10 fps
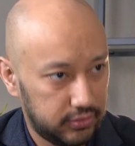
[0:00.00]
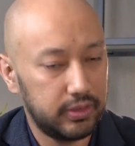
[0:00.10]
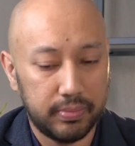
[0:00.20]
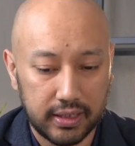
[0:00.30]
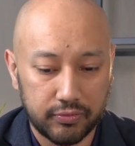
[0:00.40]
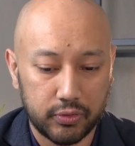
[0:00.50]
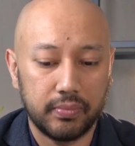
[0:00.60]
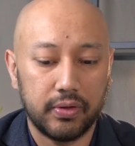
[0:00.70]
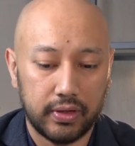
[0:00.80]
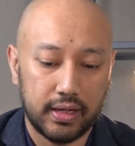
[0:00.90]
to the platform.
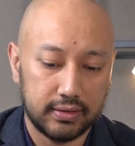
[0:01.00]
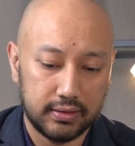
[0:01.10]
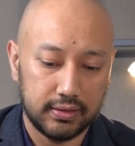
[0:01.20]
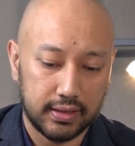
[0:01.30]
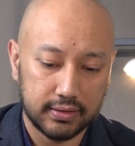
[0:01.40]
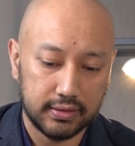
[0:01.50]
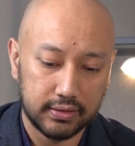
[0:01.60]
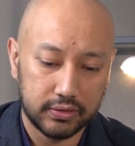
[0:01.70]
Okay, excellent.